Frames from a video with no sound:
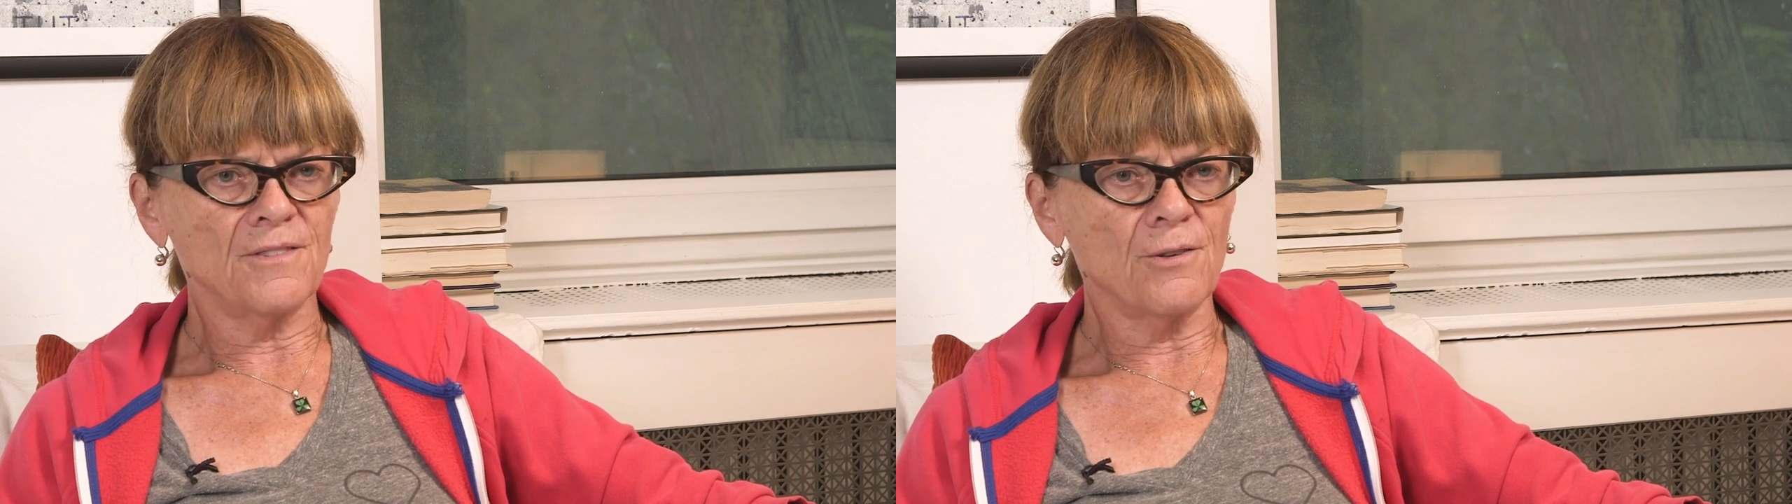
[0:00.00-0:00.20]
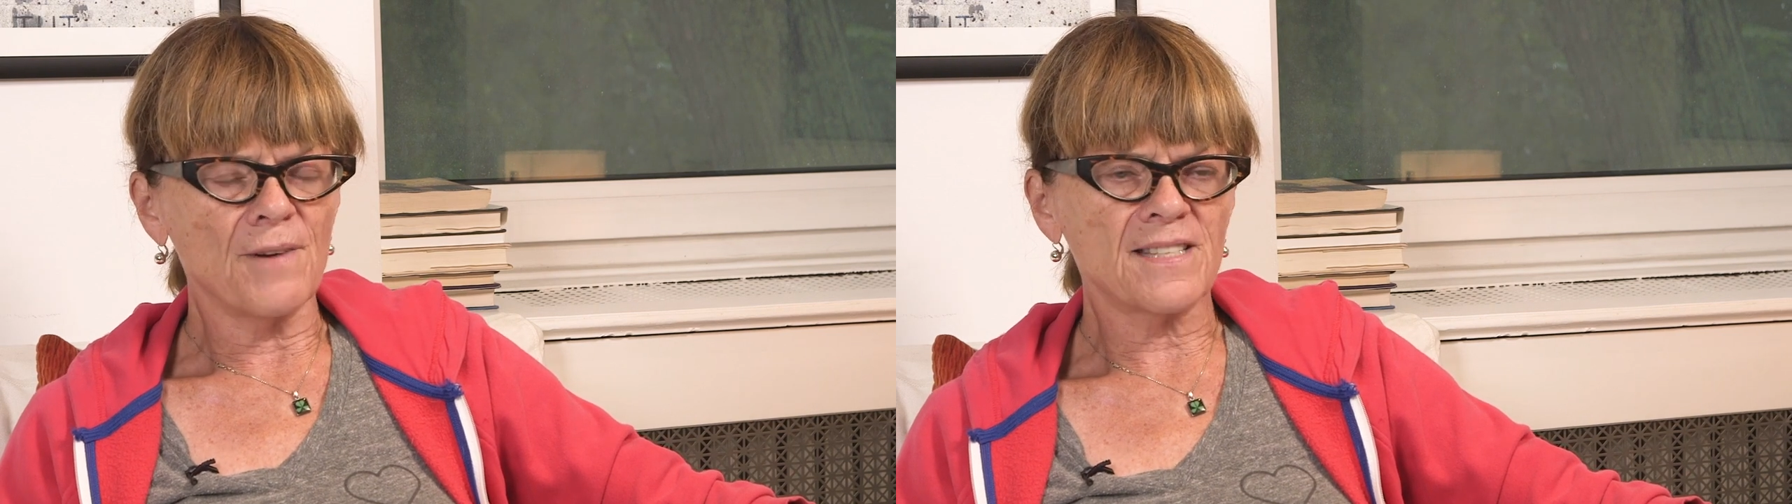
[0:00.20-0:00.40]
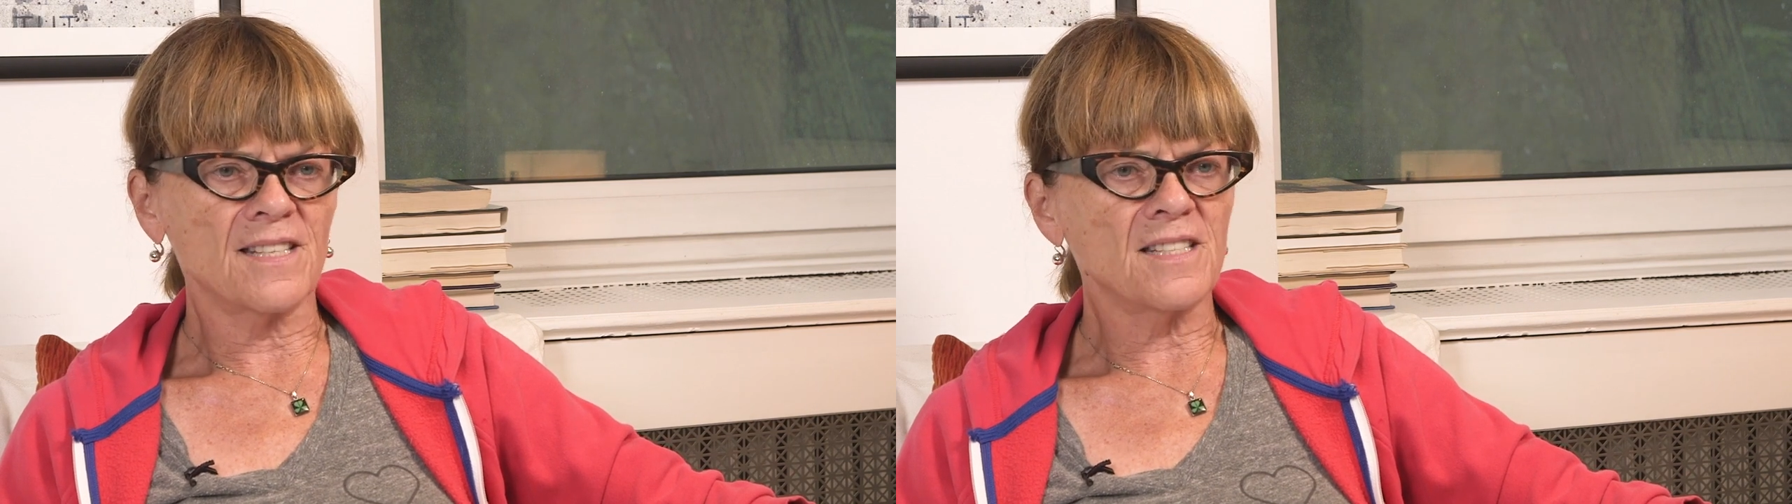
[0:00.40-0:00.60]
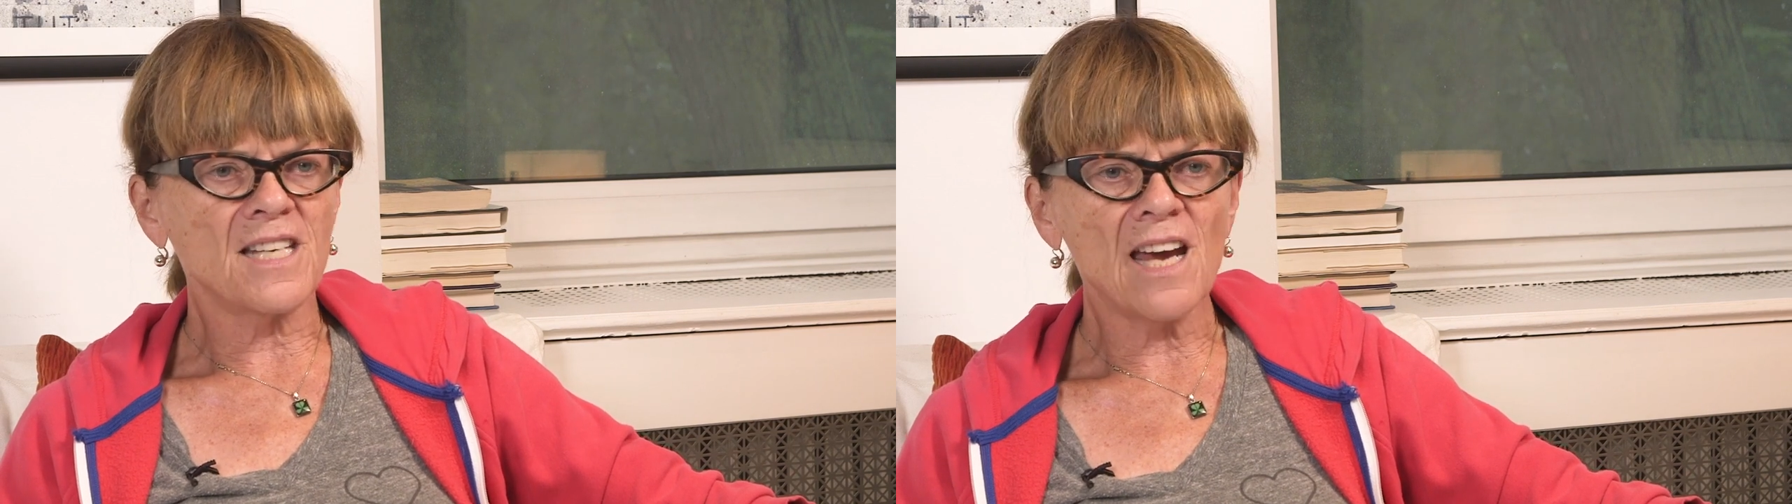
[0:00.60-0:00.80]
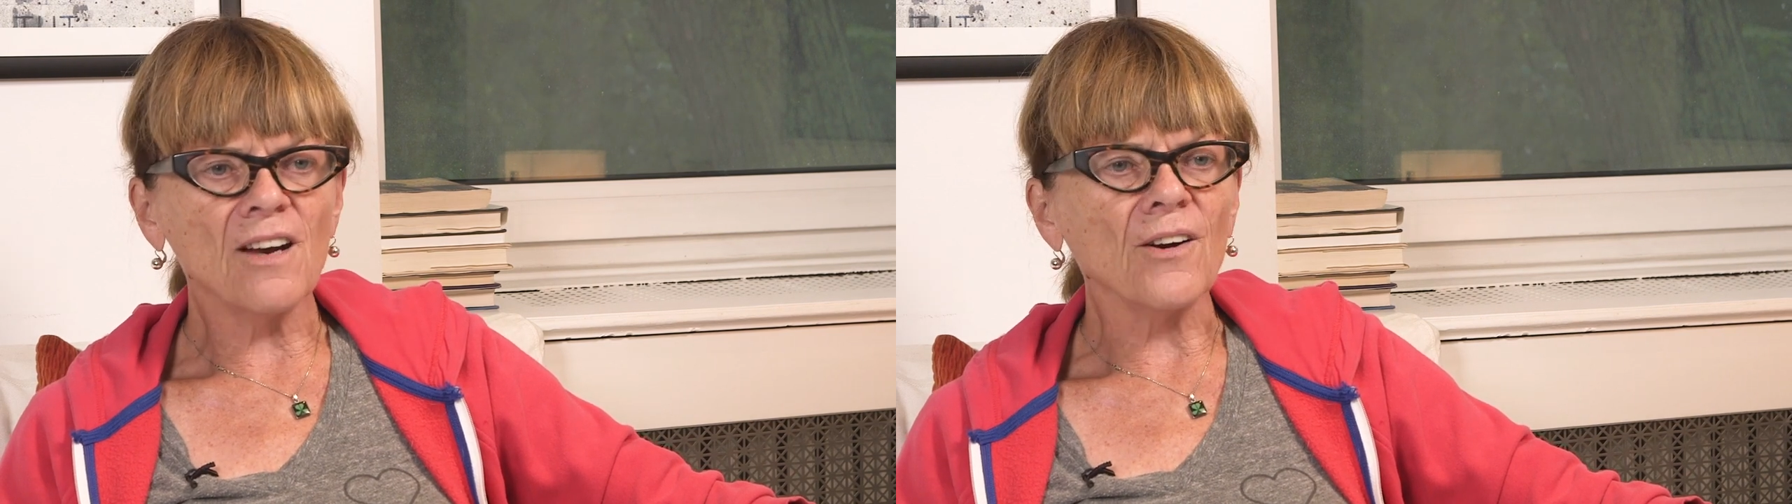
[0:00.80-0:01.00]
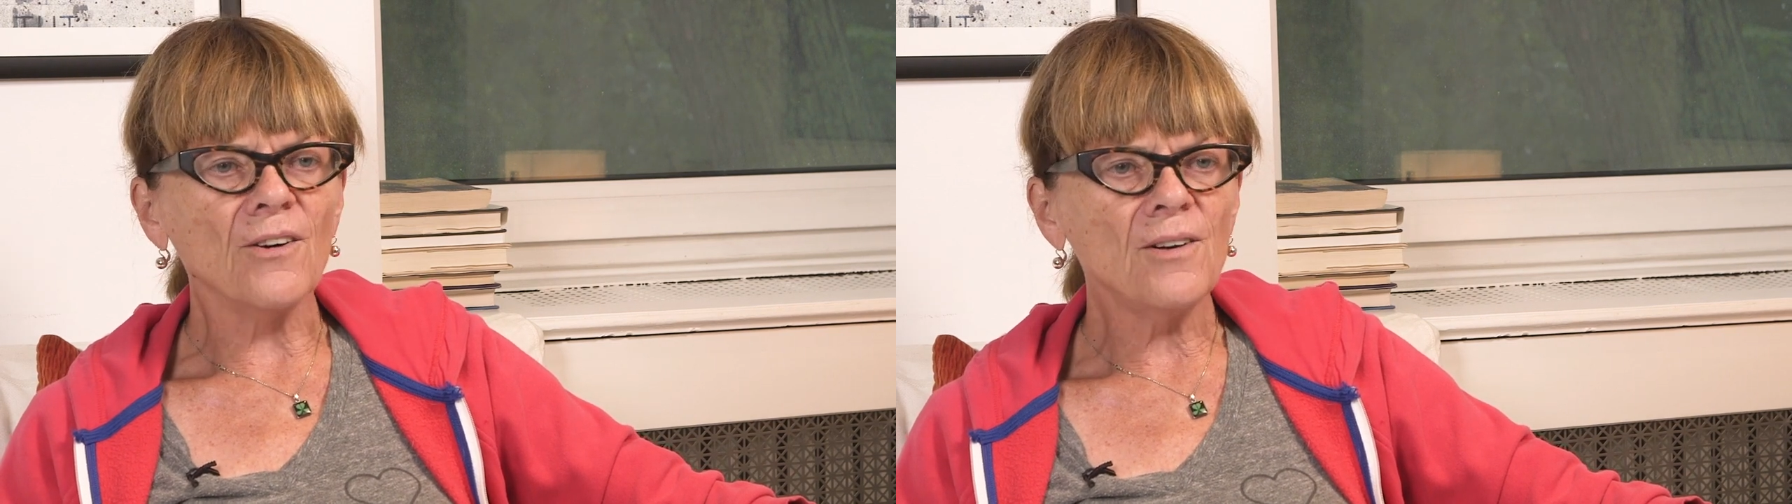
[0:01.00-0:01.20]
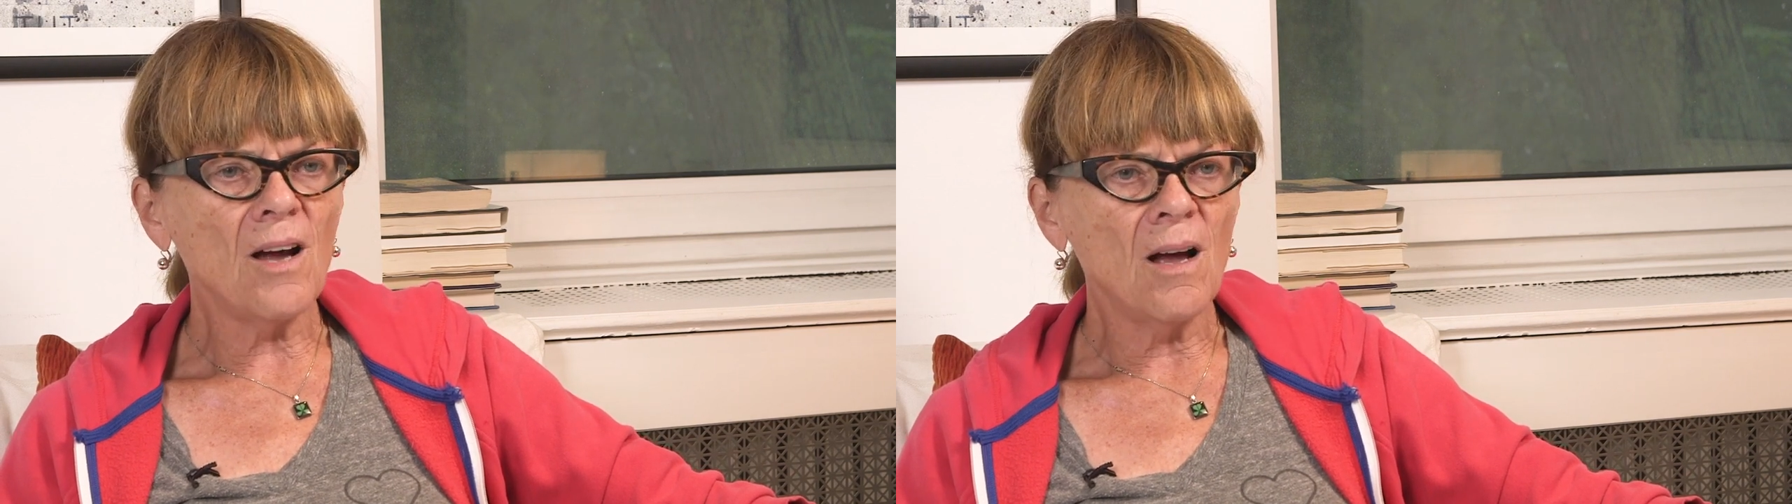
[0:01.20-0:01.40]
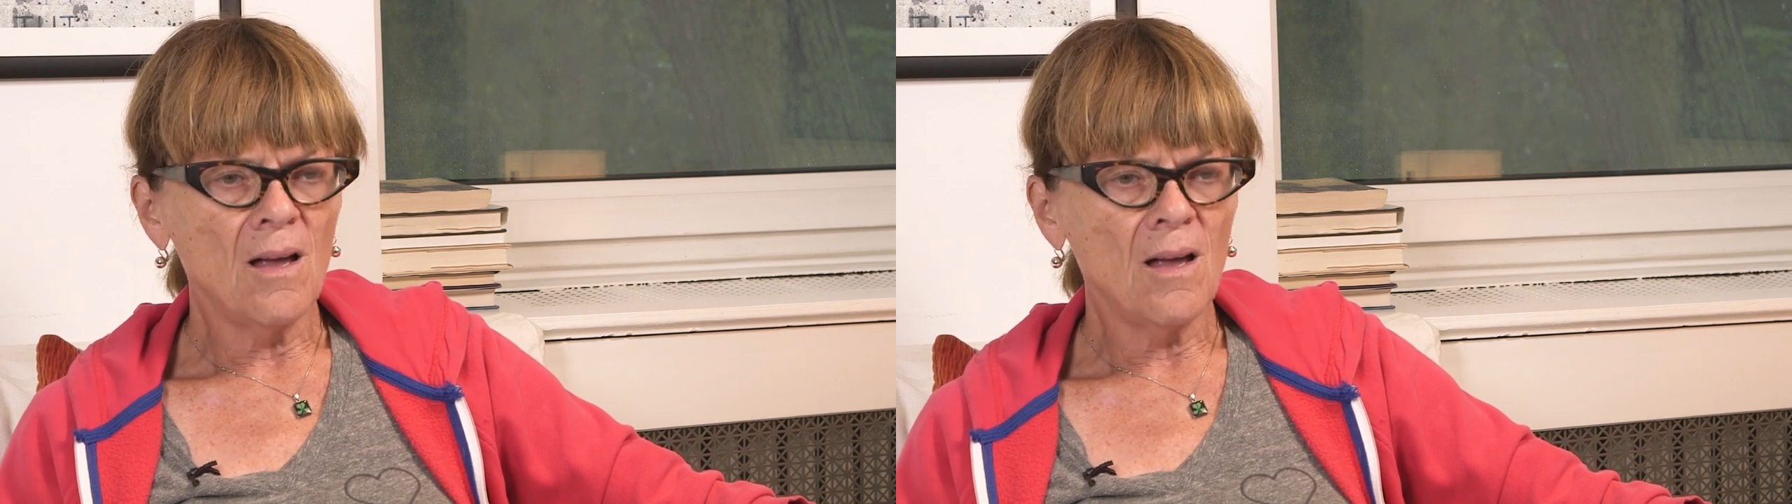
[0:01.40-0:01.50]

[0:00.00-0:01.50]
Crescent Care